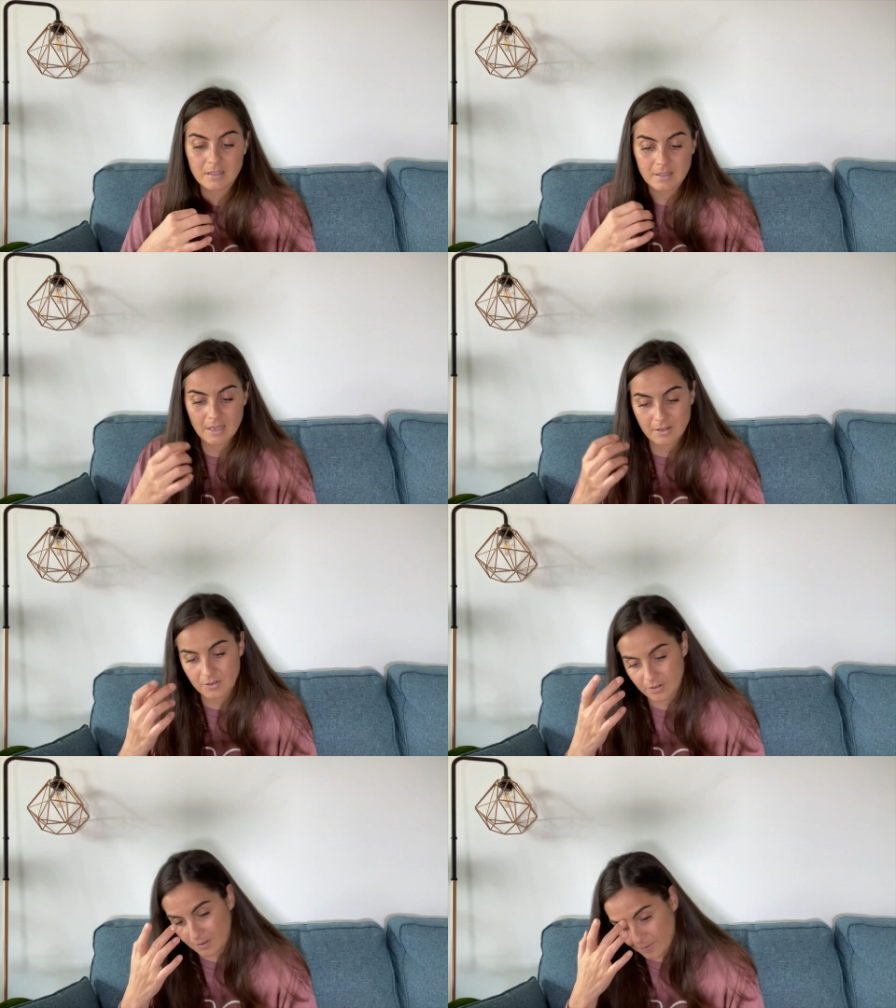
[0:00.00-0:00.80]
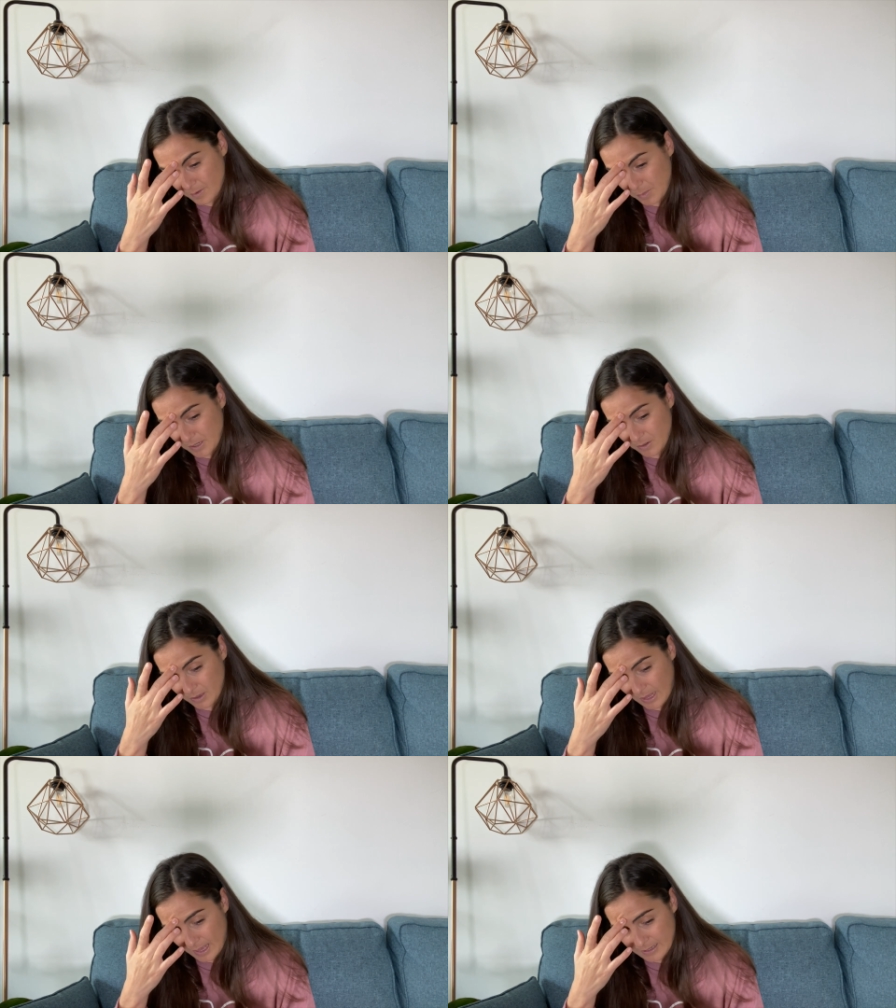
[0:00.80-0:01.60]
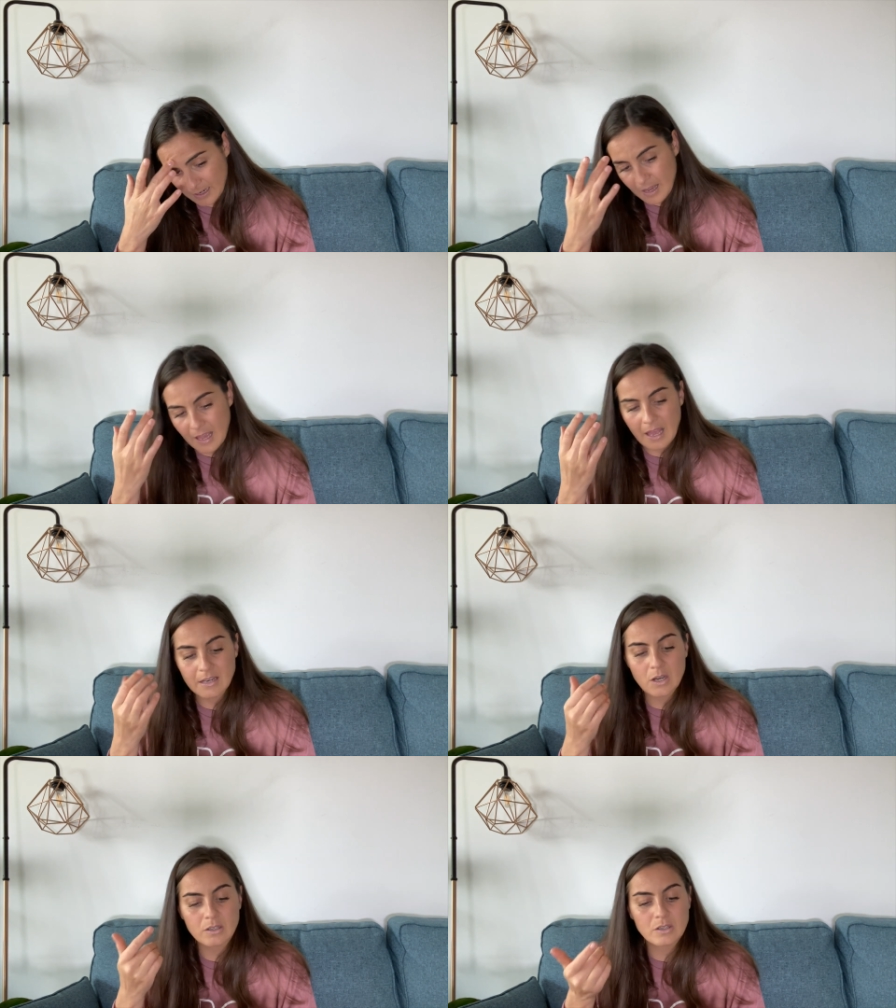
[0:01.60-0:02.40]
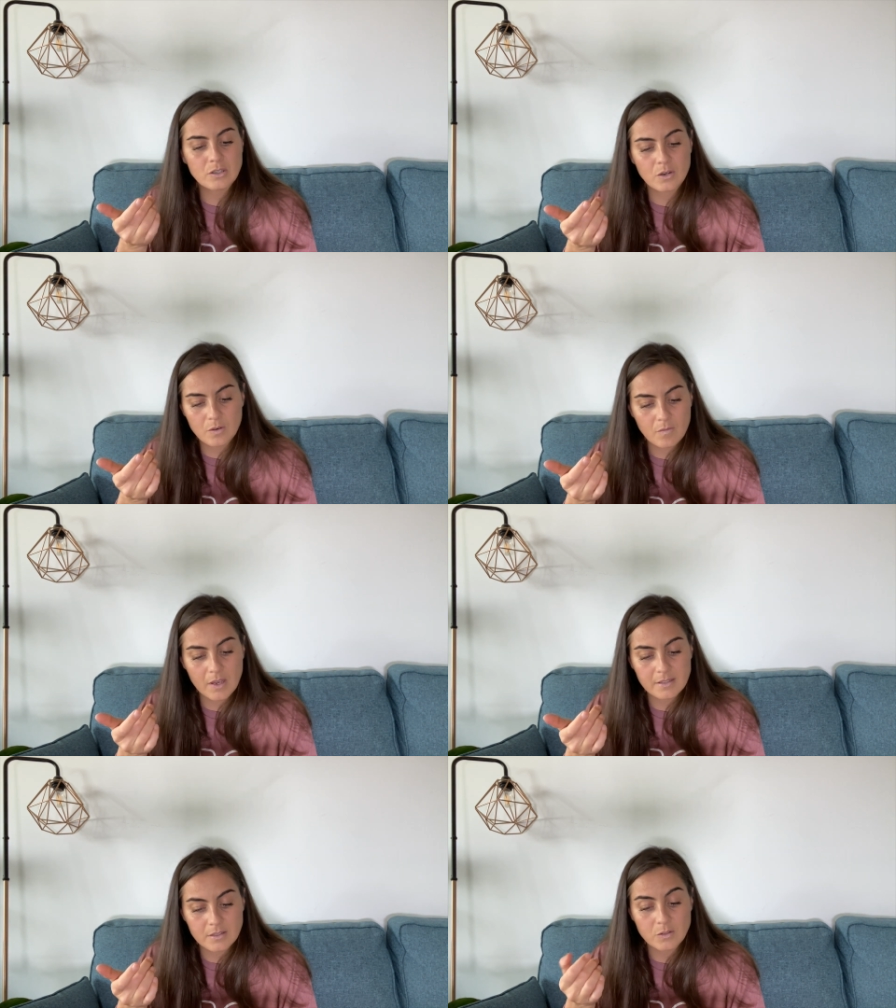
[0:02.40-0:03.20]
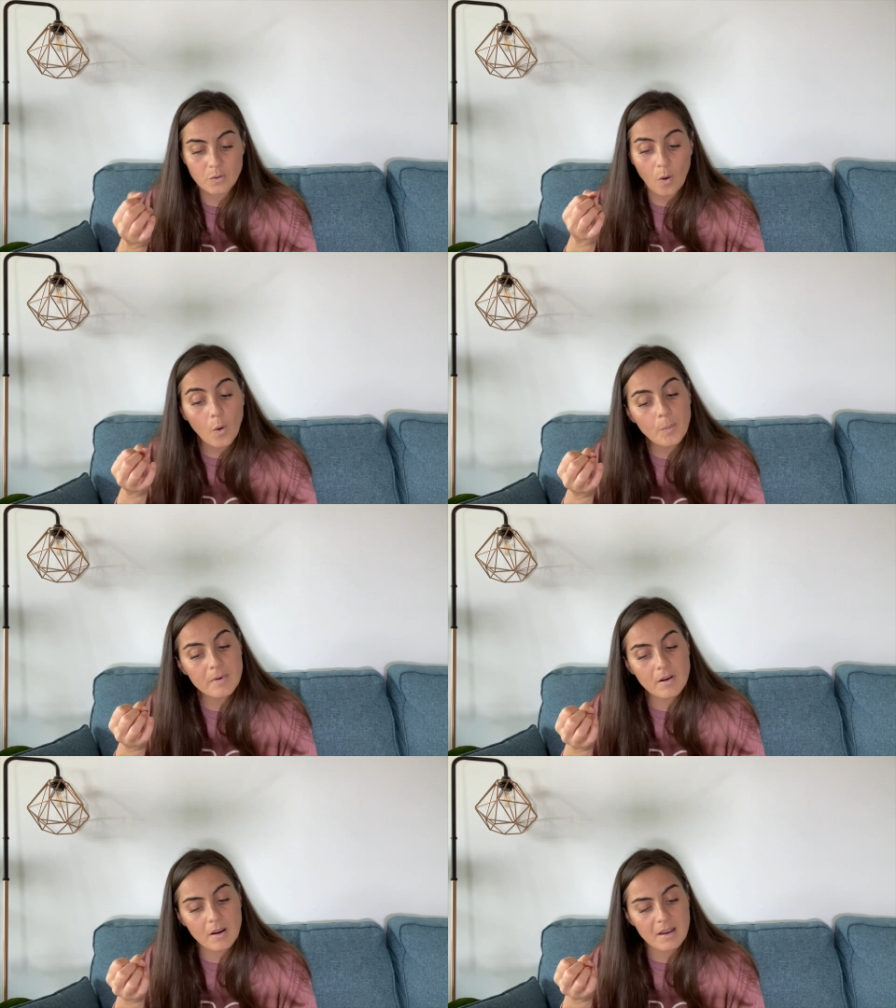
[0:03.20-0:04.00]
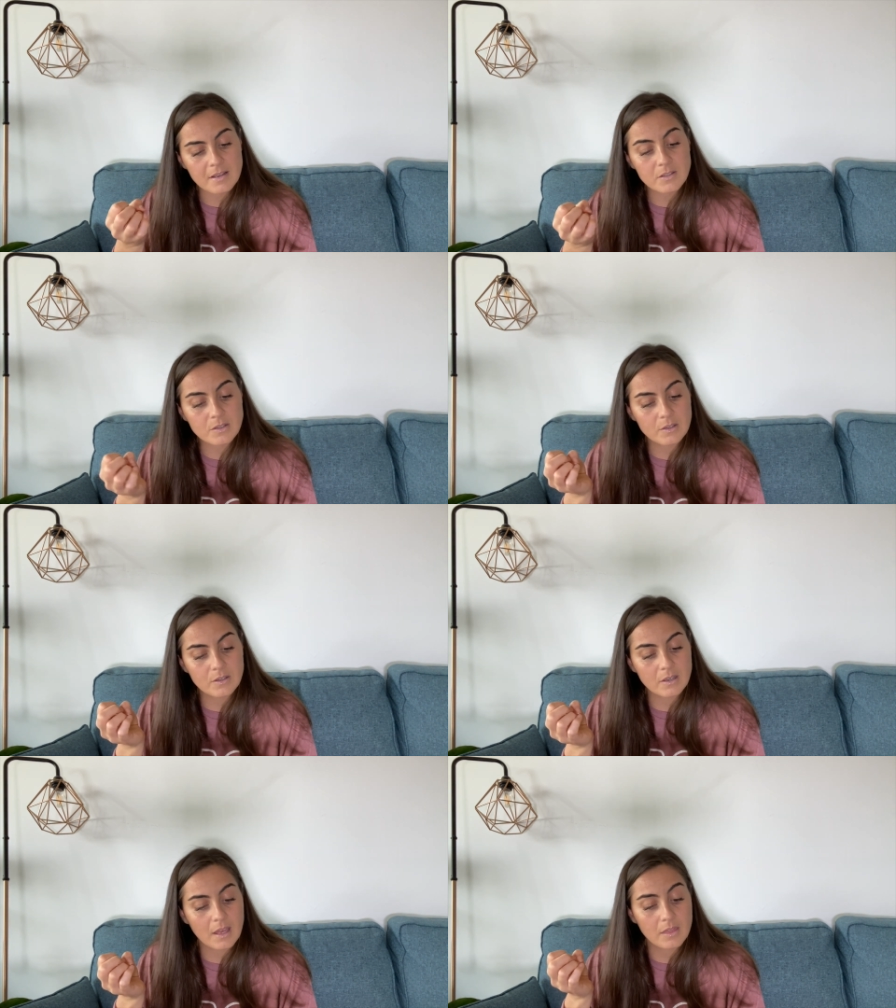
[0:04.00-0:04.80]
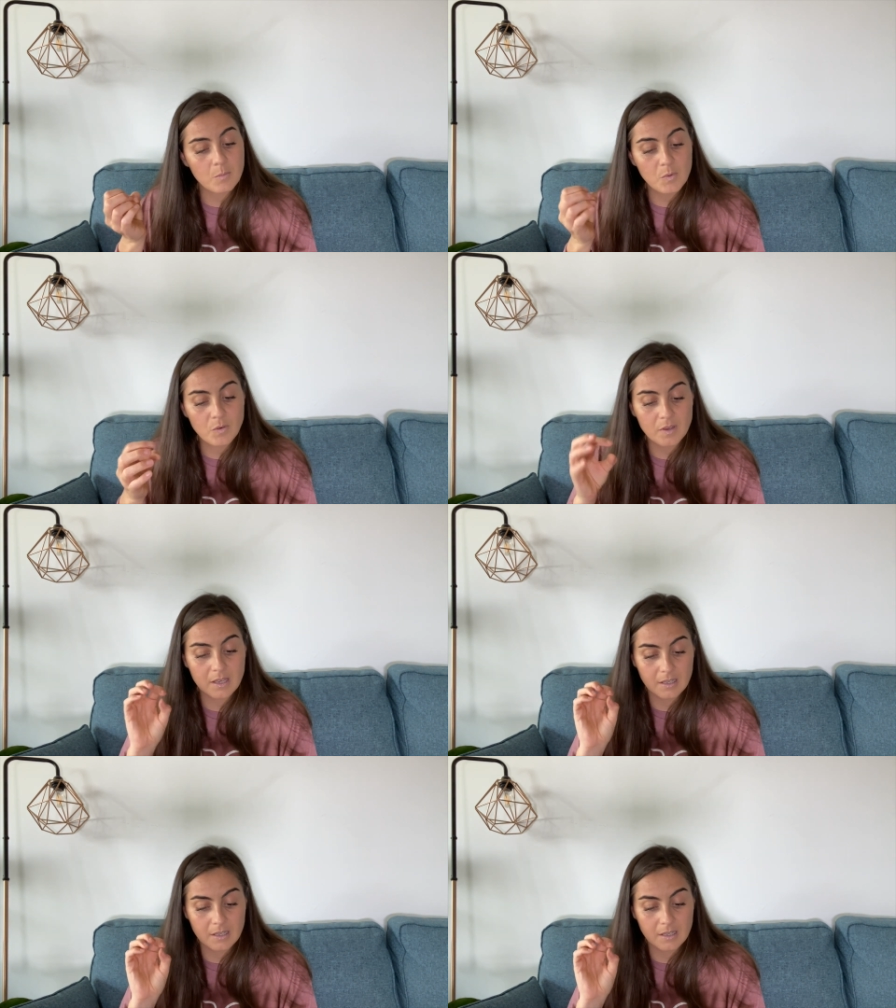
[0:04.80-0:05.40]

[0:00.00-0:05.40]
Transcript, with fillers: center, the pineal gland, and Dr. Joe invites us to open our eyes to look at the moving